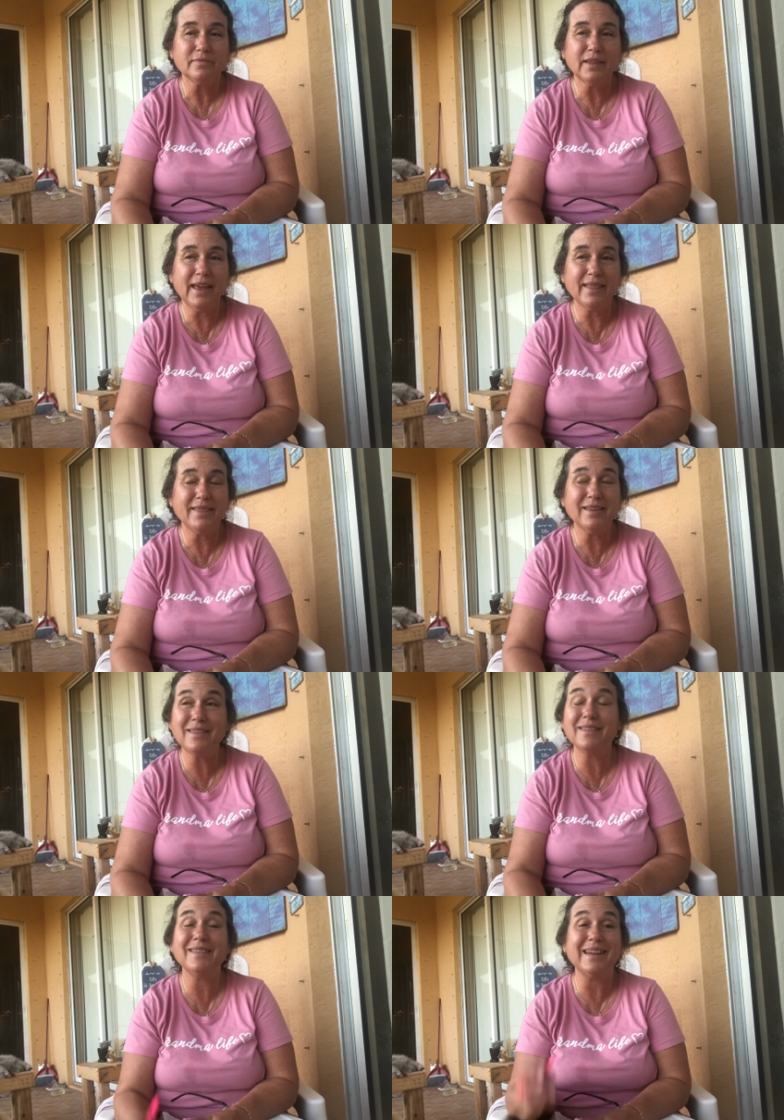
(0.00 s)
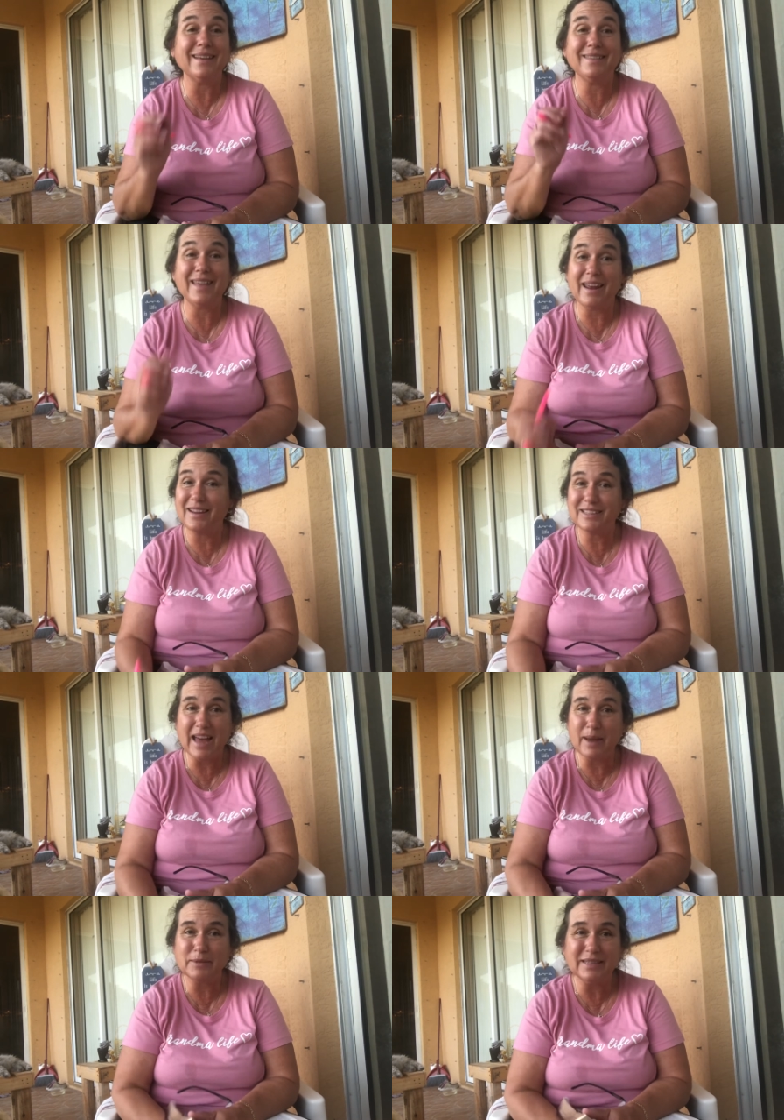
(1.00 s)
And this is an exciting
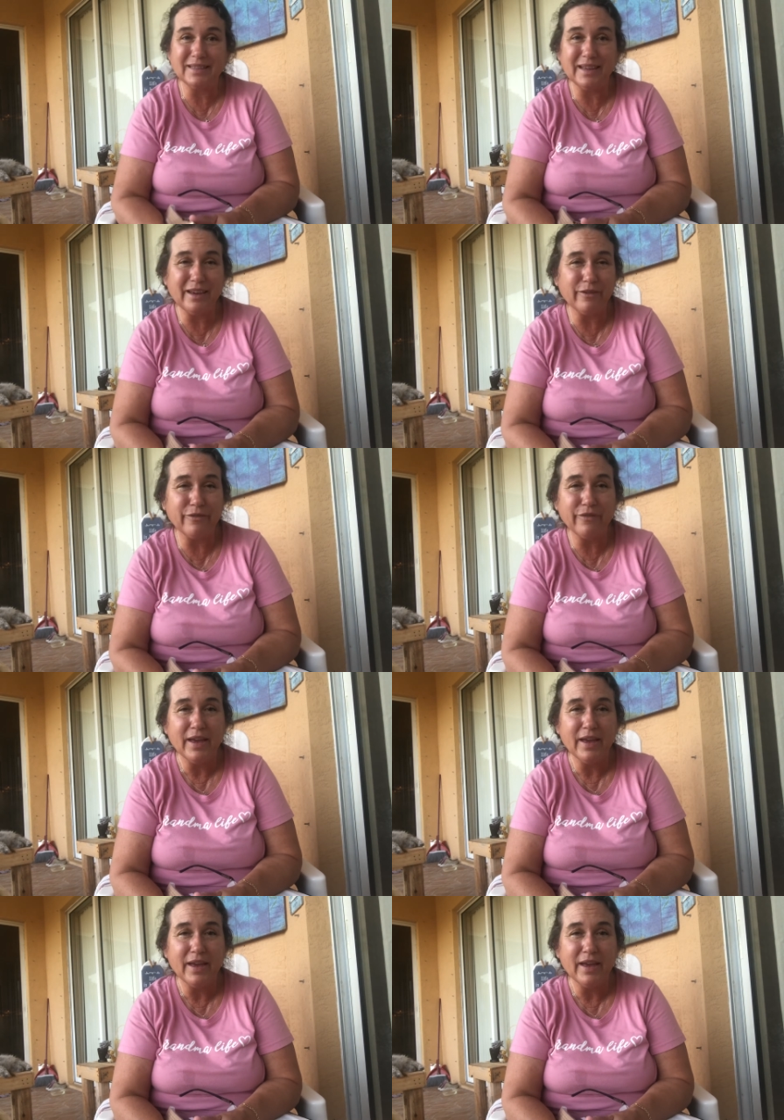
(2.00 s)
time to live.